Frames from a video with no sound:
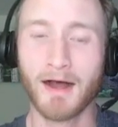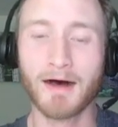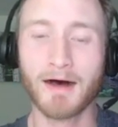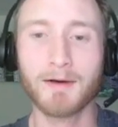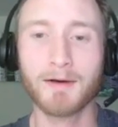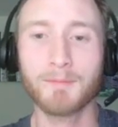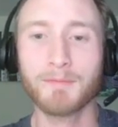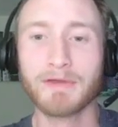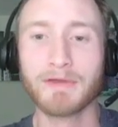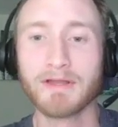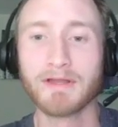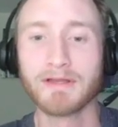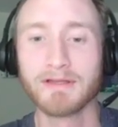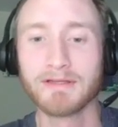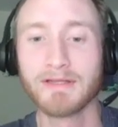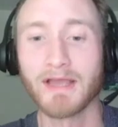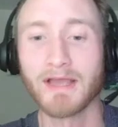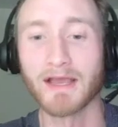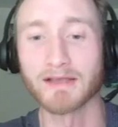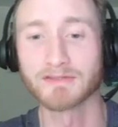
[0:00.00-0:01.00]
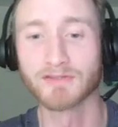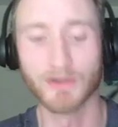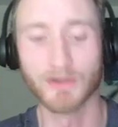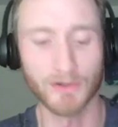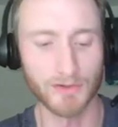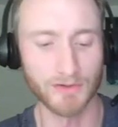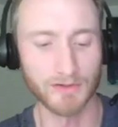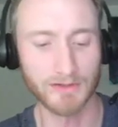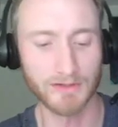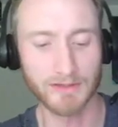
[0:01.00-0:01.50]
um, yeah.
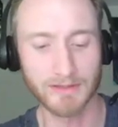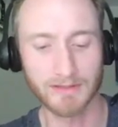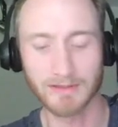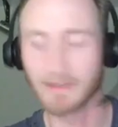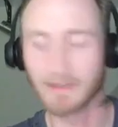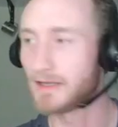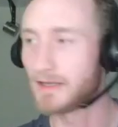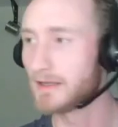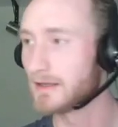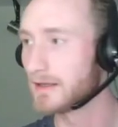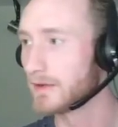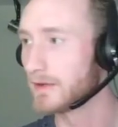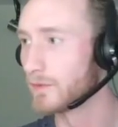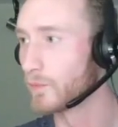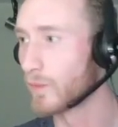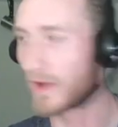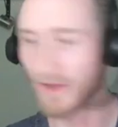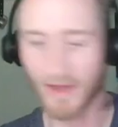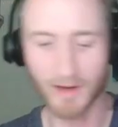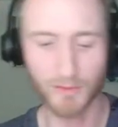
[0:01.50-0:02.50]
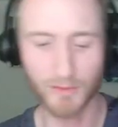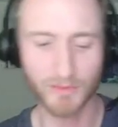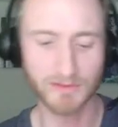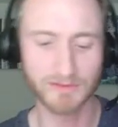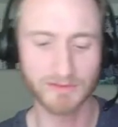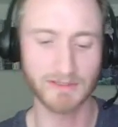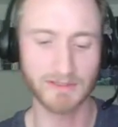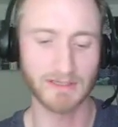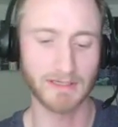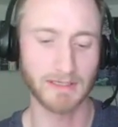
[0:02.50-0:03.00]
So while I
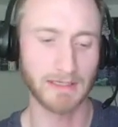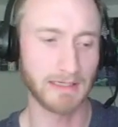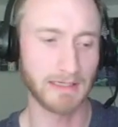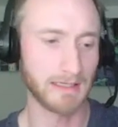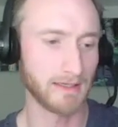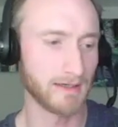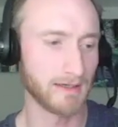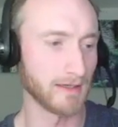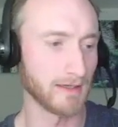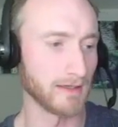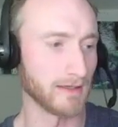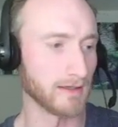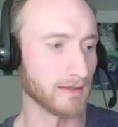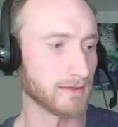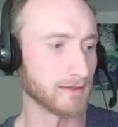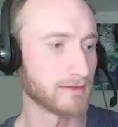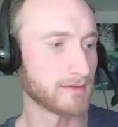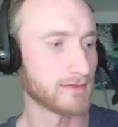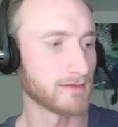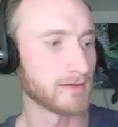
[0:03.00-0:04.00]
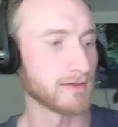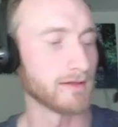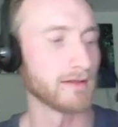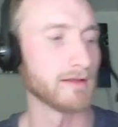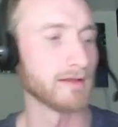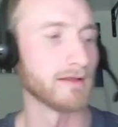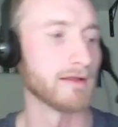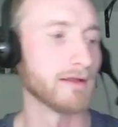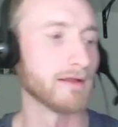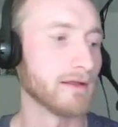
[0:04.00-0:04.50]
was in it,
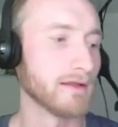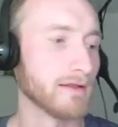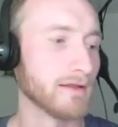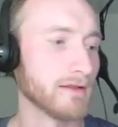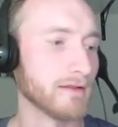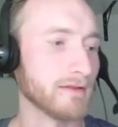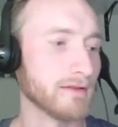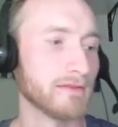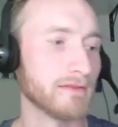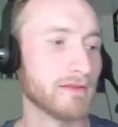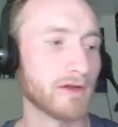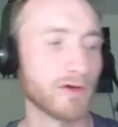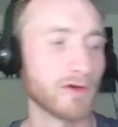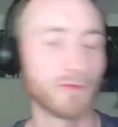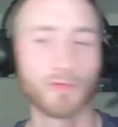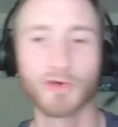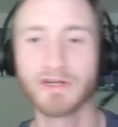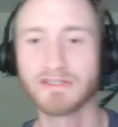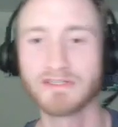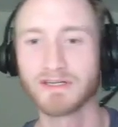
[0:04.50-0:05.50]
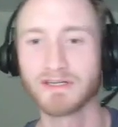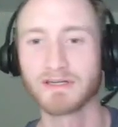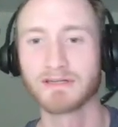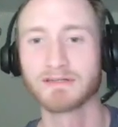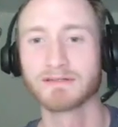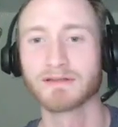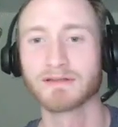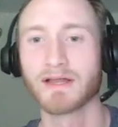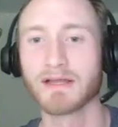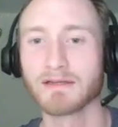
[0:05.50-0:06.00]
they're
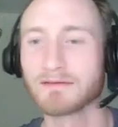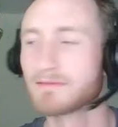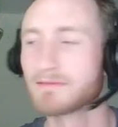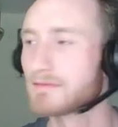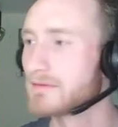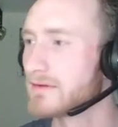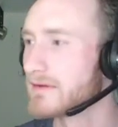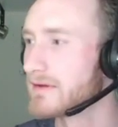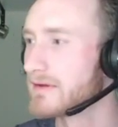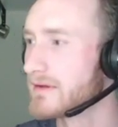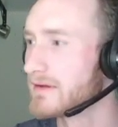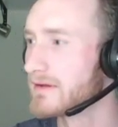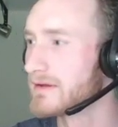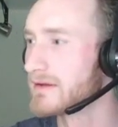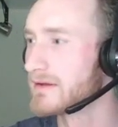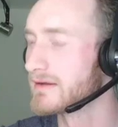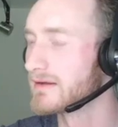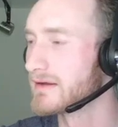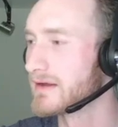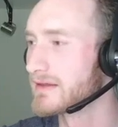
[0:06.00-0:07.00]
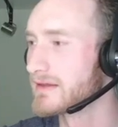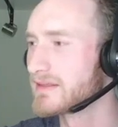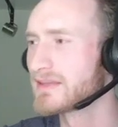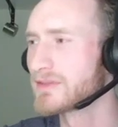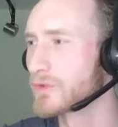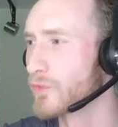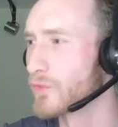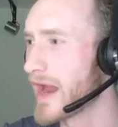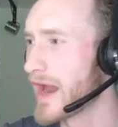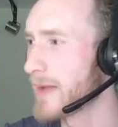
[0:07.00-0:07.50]
preaching like I think
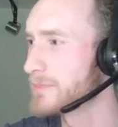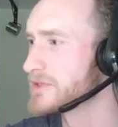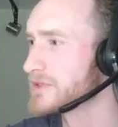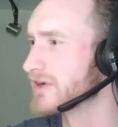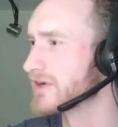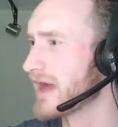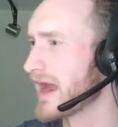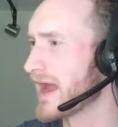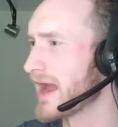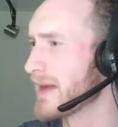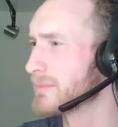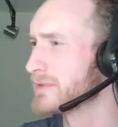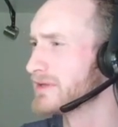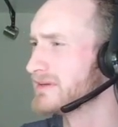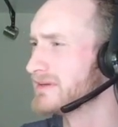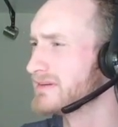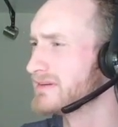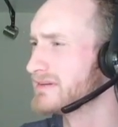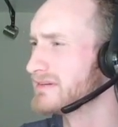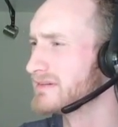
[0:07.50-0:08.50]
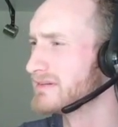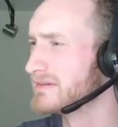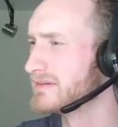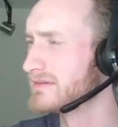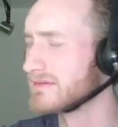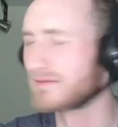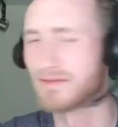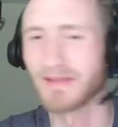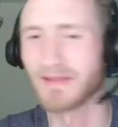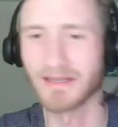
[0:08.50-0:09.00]
the rapture happened.
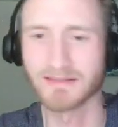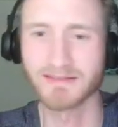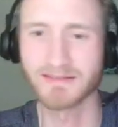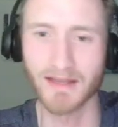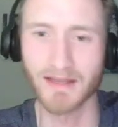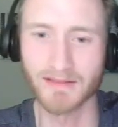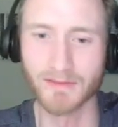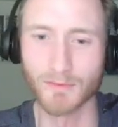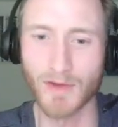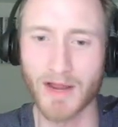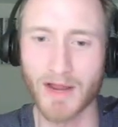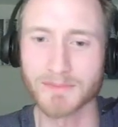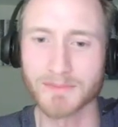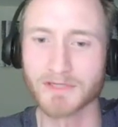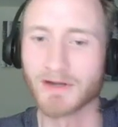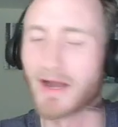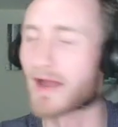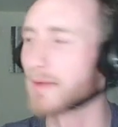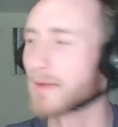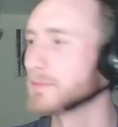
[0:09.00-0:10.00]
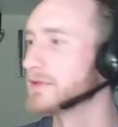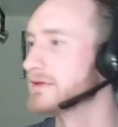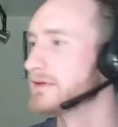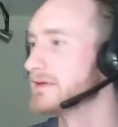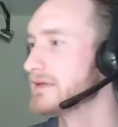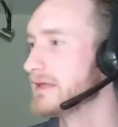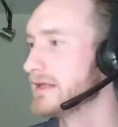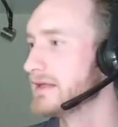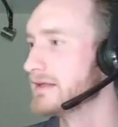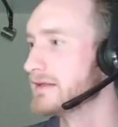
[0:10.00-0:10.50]
They say the rapture
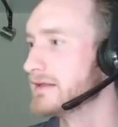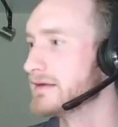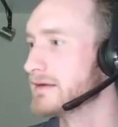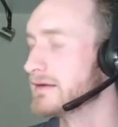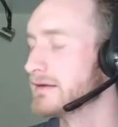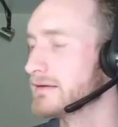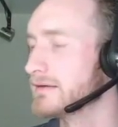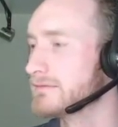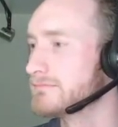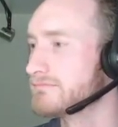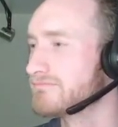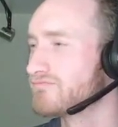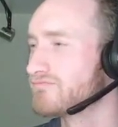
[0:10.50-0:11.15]
happened in